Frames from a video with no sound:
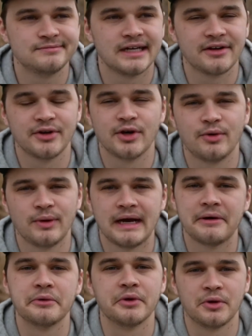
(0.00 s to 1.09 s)
I don't know how
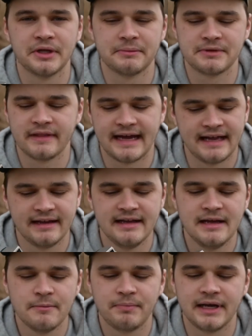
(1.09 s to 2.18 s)
it would hold up to that,
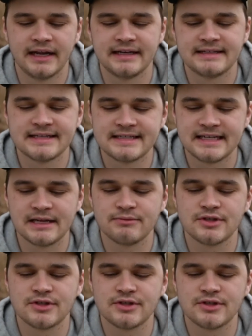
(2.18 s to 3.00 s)
but it does seem